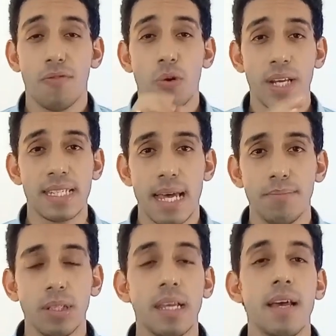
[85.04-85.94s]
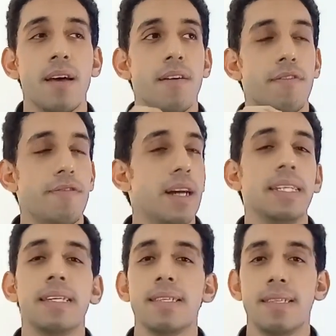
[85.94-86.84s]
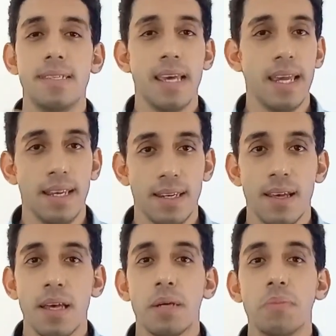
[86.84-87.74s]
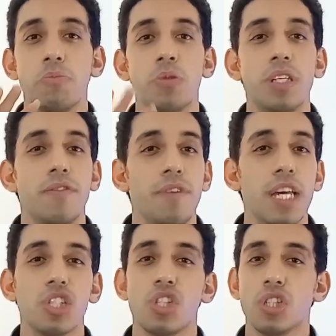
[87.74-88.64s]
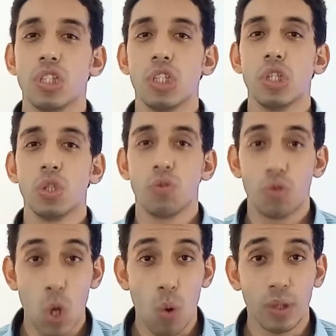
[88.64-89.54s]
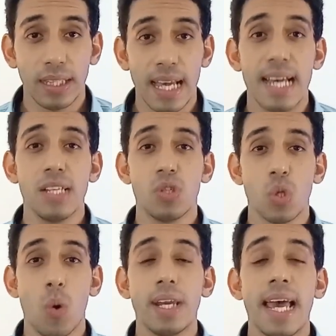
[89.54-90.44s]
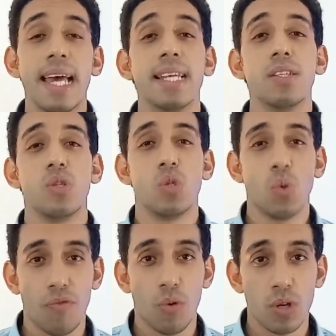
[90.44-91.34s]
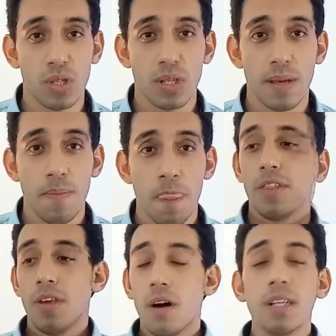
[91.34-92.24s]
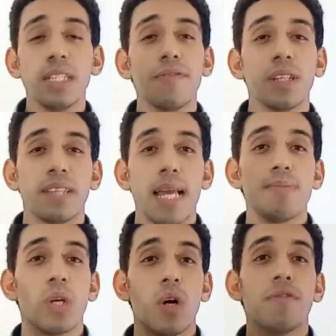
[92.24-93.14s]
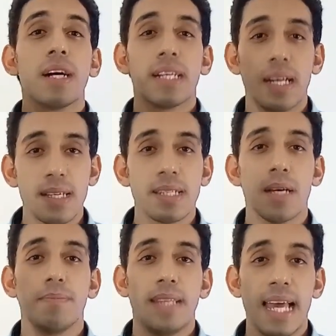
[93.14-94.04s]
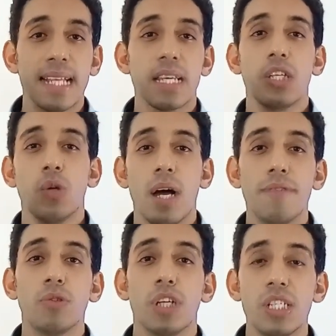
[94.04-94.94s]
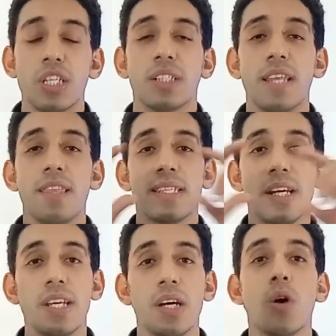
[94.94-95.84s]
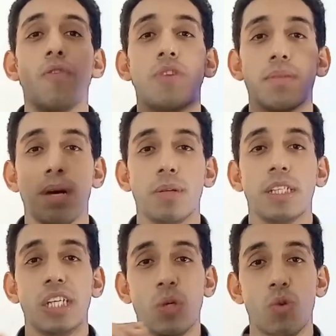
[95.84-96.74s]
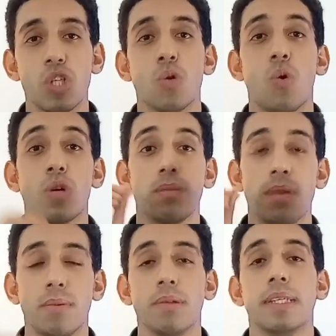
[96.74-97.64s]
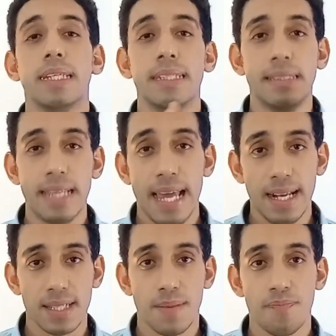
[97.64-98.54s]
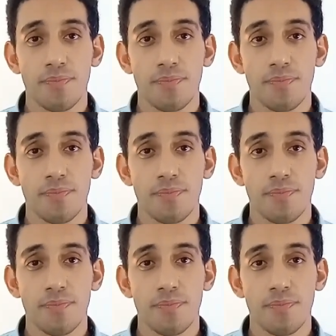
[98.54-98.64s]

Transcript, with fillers: For example, funny saying, motivational quote, and so on and so forth. There are different types of custom tags you have to insert in this area of Redbubble keywords or Redbubble tags.